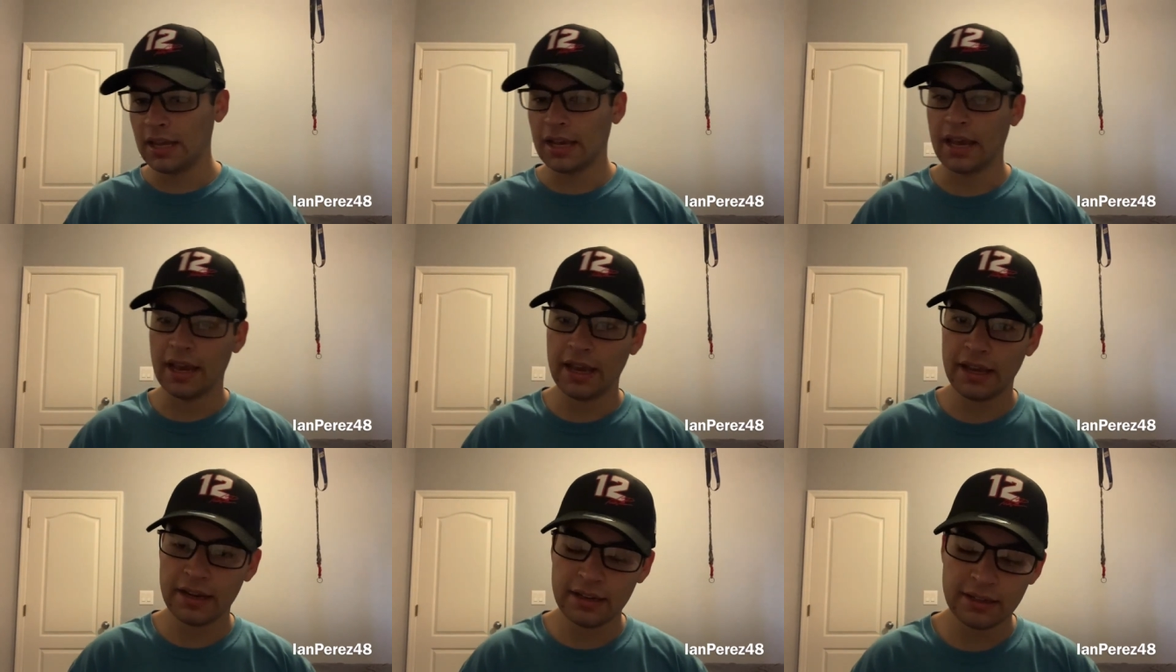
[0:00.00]

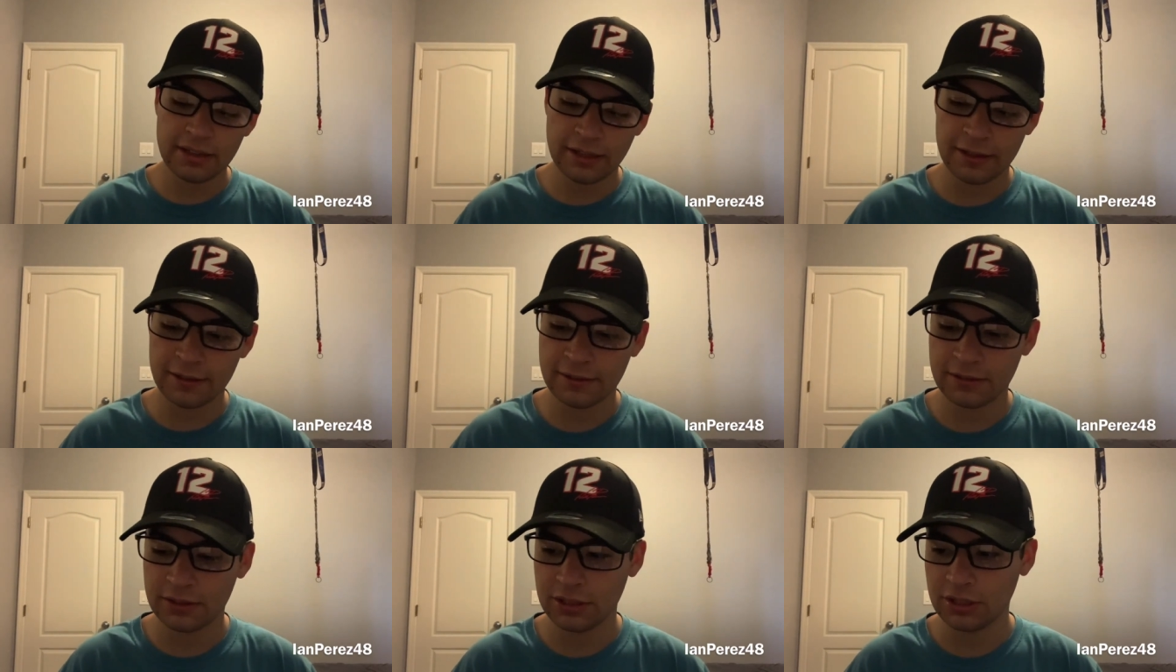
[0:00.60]
And
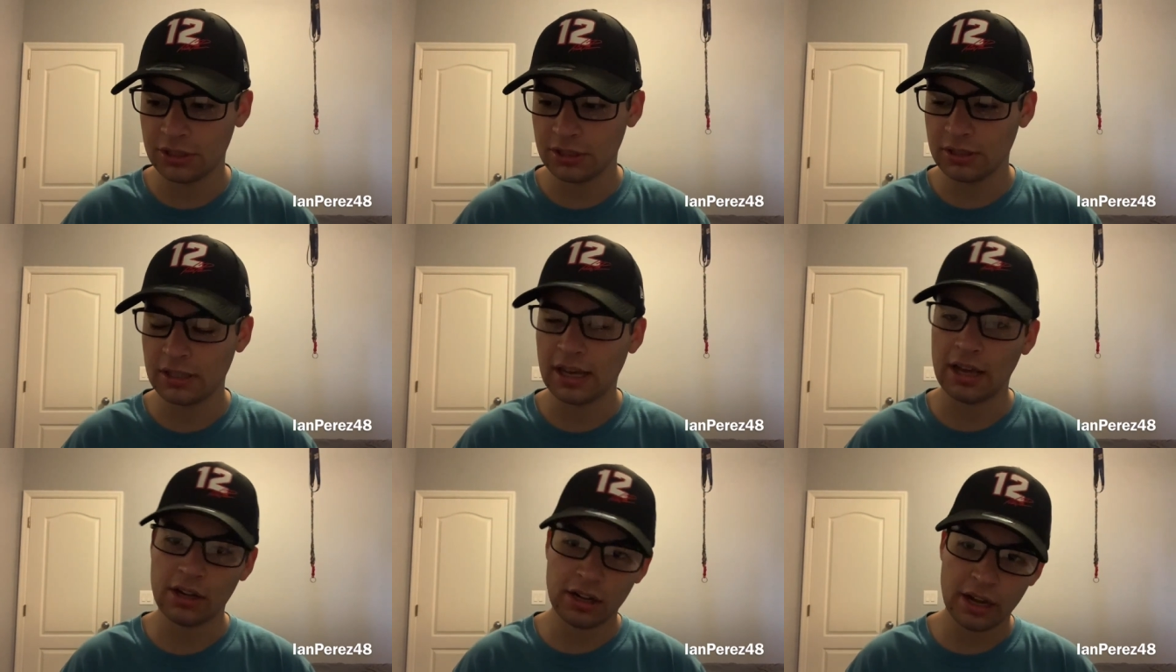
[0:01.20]

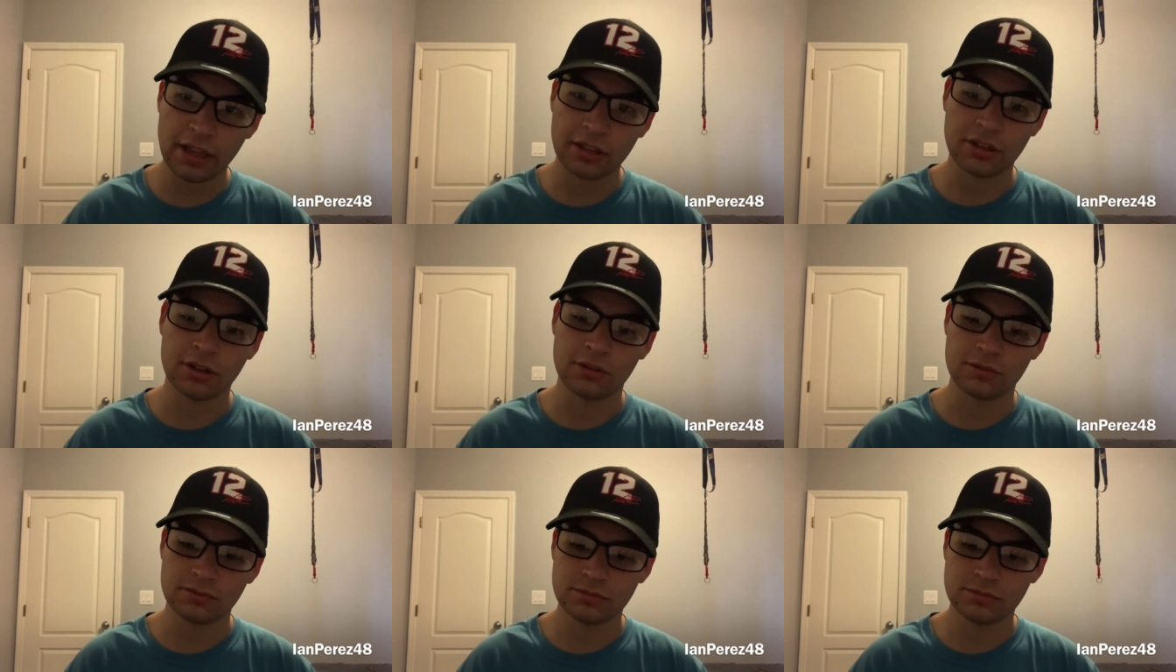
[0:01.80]
how did that go?